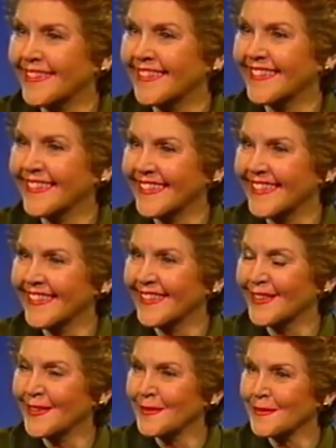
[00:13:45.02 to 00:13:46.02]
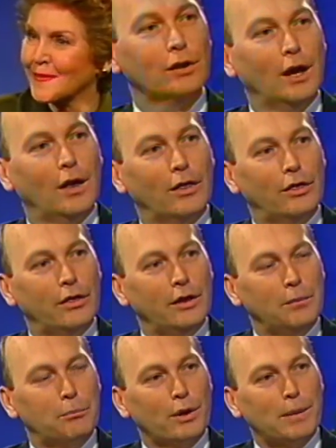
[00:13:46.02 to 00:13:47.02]
Mm-hmm. And
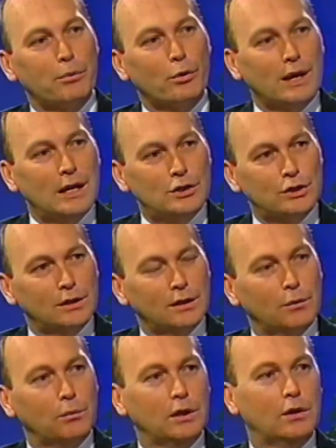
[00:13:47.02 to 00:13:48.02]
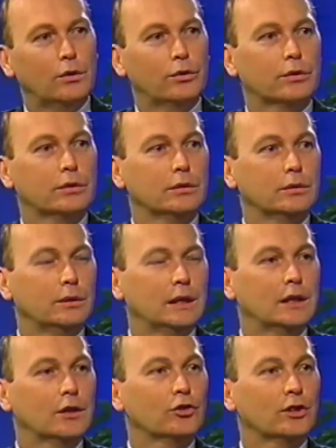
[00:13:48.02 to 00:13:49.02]
the preparation that we go through
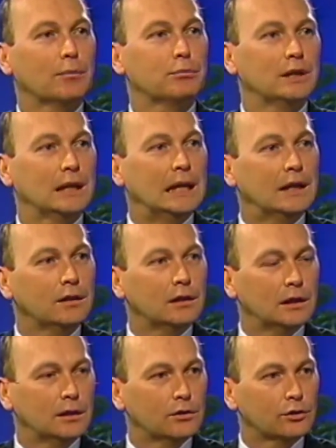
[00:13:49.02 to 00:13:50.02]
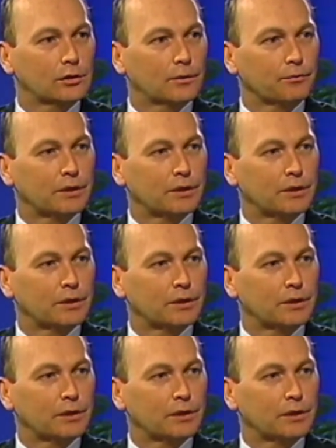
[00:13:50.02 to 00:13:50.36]
in accepting endings